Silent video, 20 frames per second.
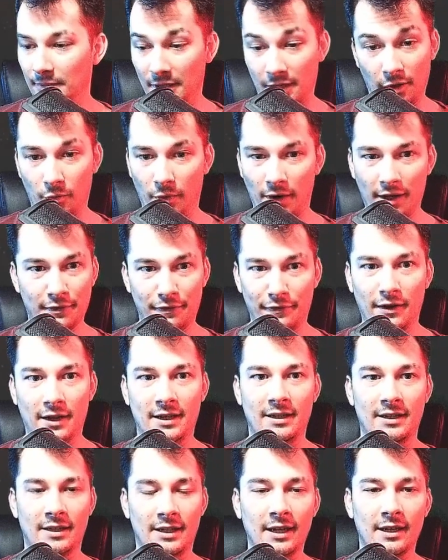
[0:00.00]
What a
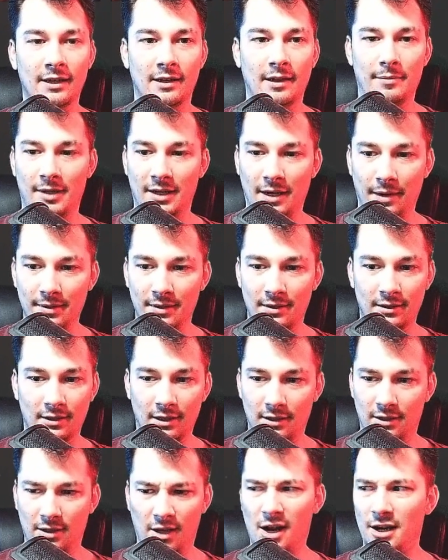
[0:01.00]
fucking dick. I mean, I
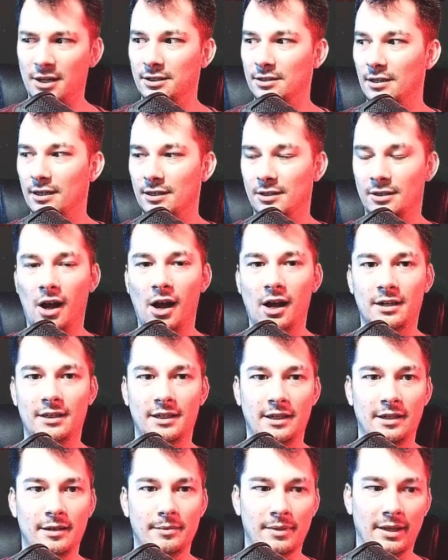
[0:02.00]
talked to
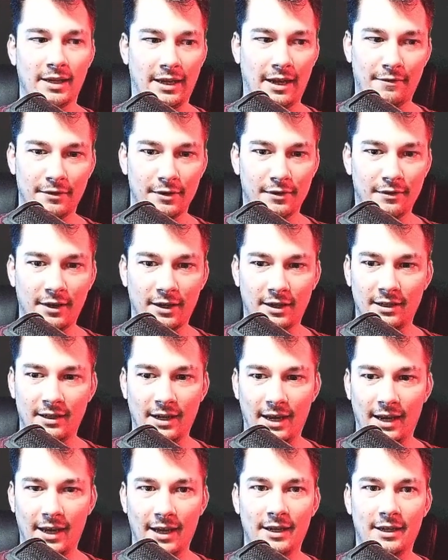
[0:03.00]
him like every fucking
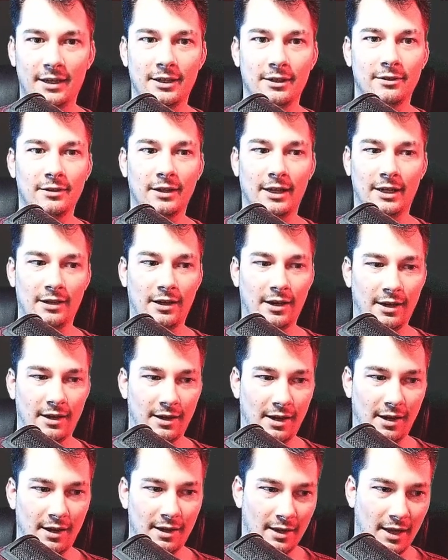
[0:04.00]
day.
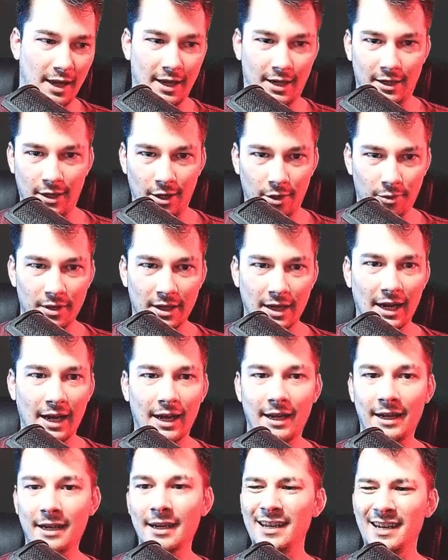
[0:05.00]
I know the
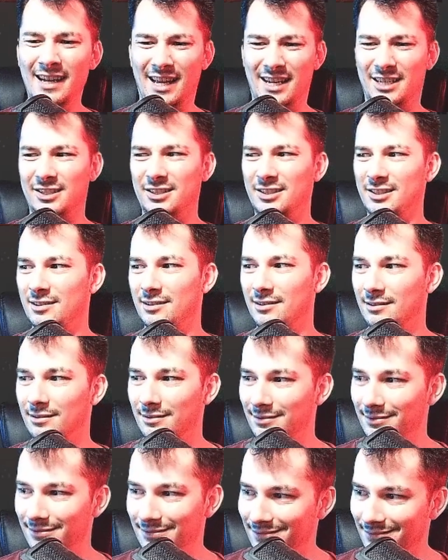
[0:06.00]
guy, and he just
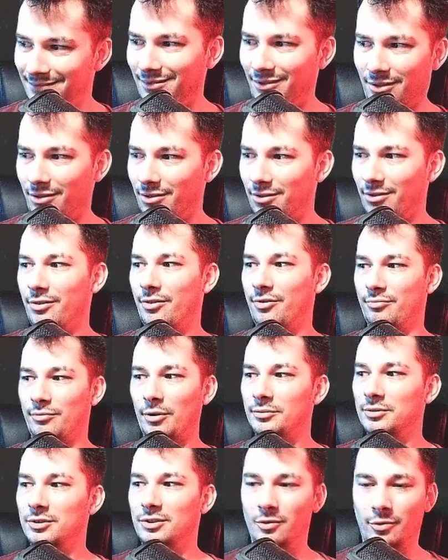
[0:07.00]

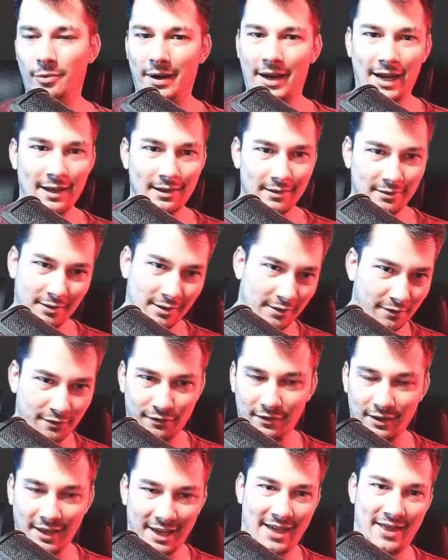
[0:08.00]
throws it away
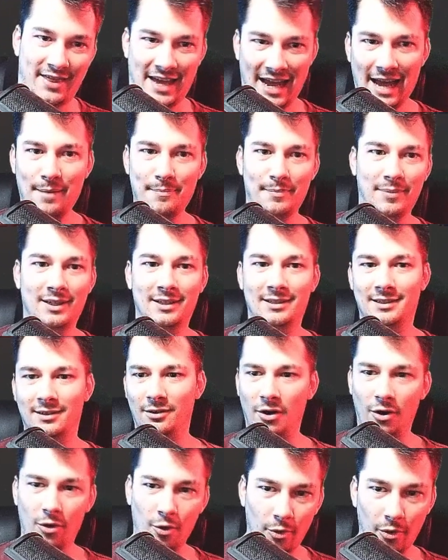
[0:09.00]
like that because,
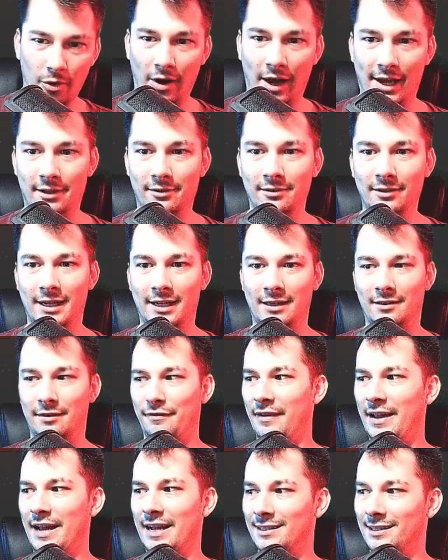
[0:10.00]
oh, well, I don't like the
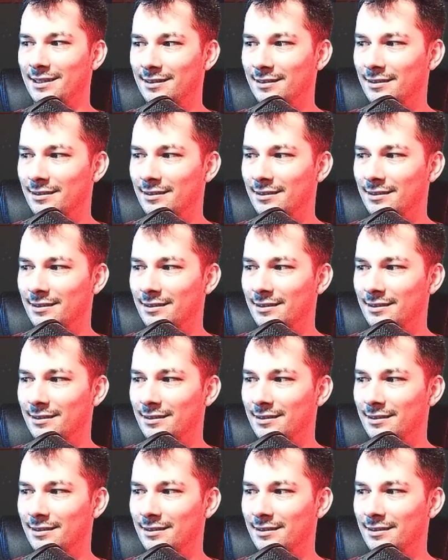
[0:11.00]
fact that,